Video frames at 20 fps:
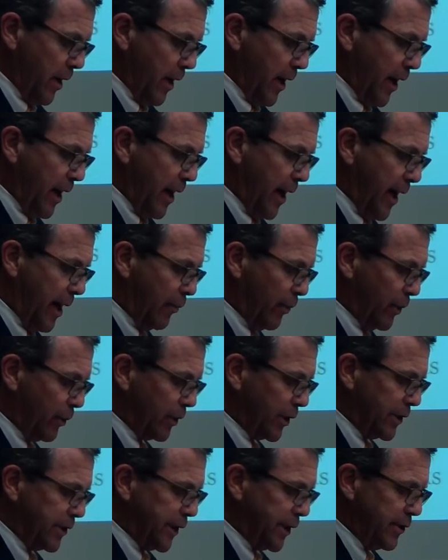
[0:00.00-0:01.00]
And
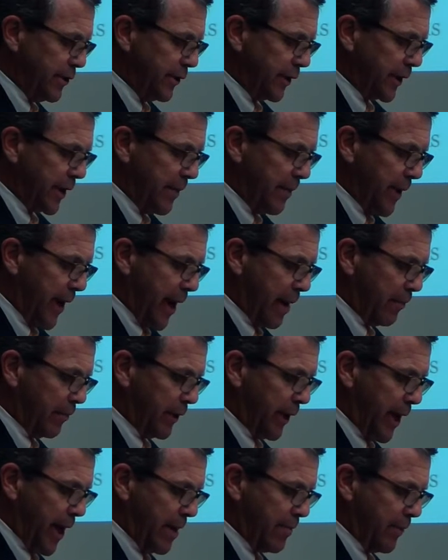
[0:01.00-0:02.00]
we'll continue to combat
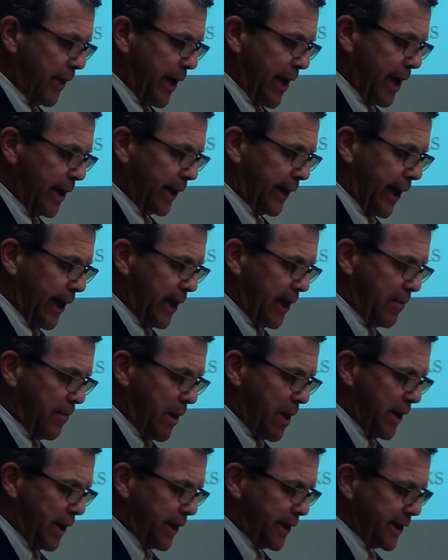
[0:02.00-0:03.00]
blight by allocating
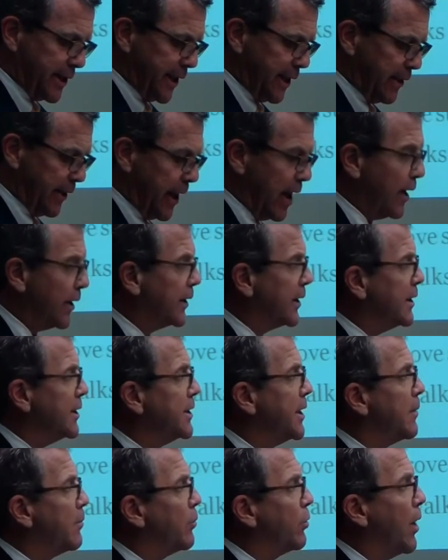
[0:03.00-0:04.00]
money to tear down
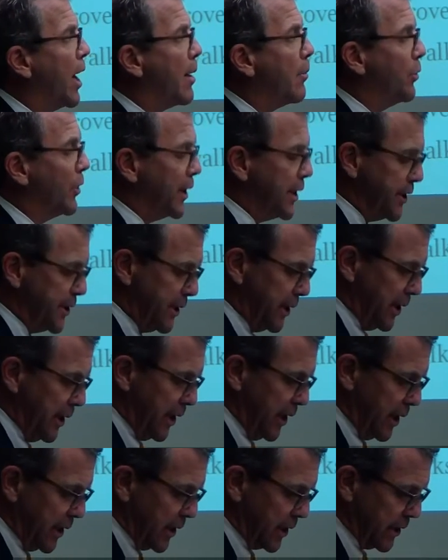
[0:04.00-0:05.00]
condemned properties
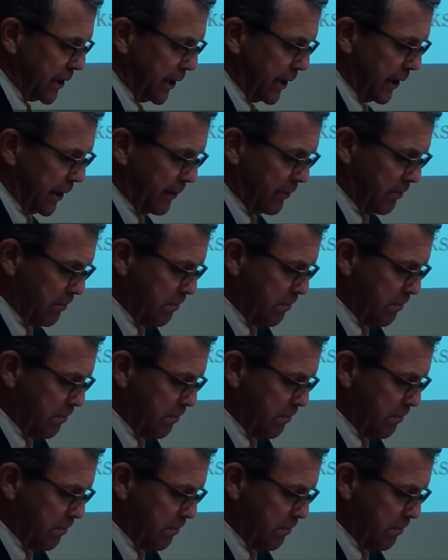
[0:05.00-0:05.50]
in the city.